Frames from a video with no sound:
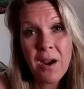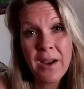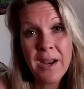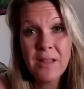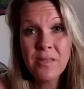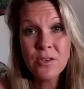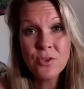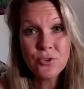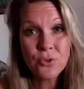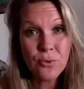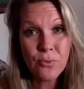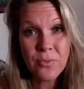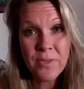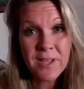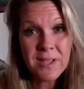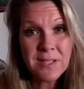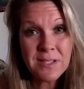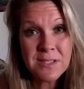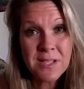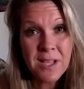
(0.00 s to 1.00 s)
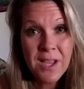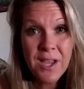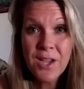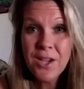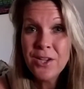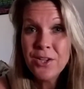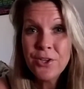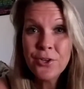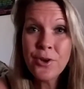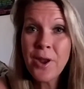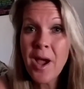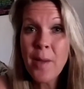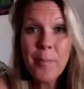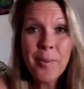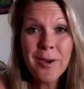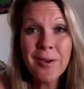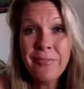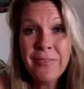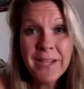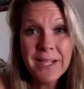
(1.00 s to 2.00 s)
And the truth is, you're not
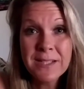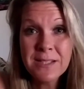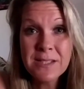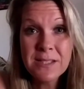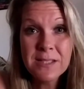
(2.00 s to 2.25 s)
perfect.